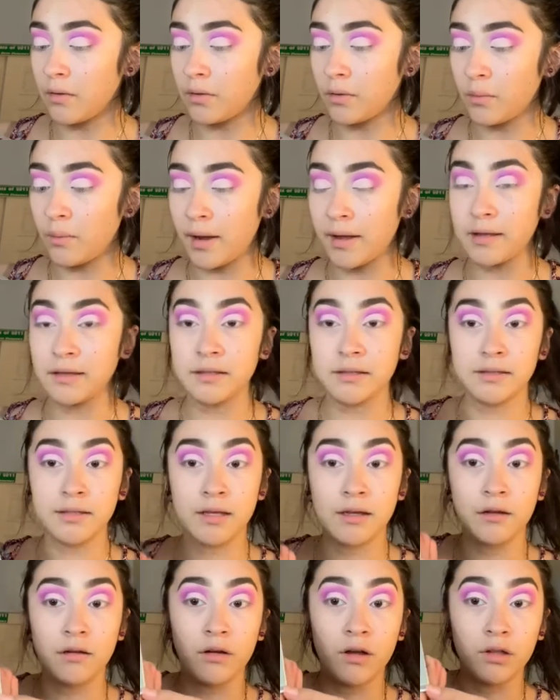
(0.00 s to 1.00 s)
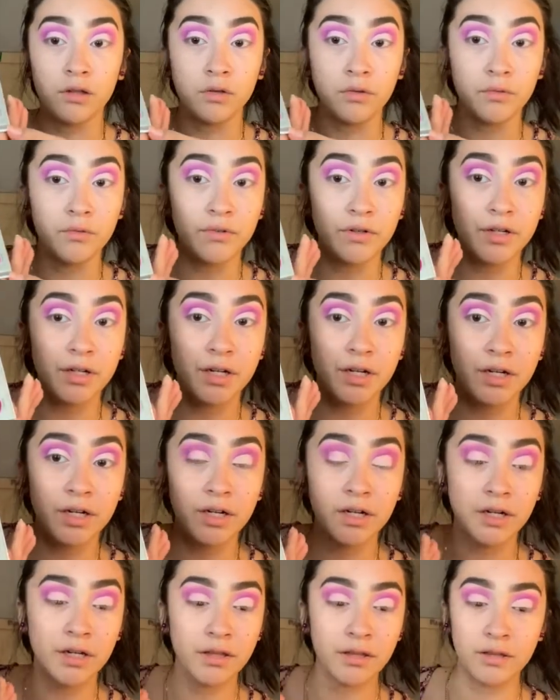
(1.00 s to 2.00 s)
the white is like all over.
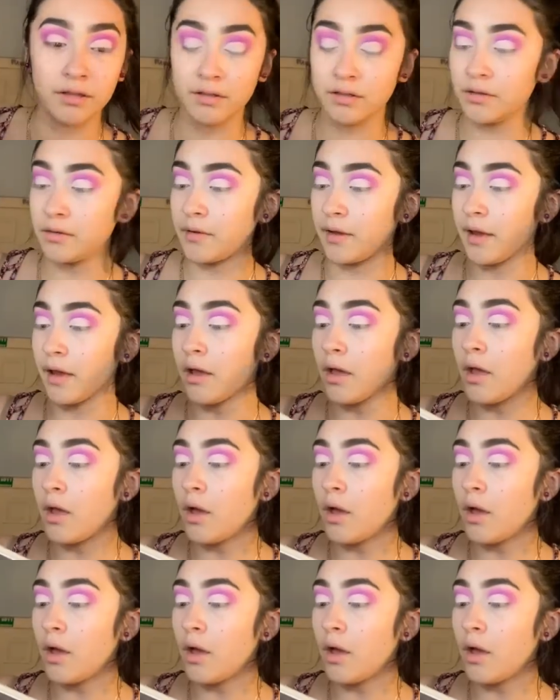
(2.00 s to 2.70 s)
Okay.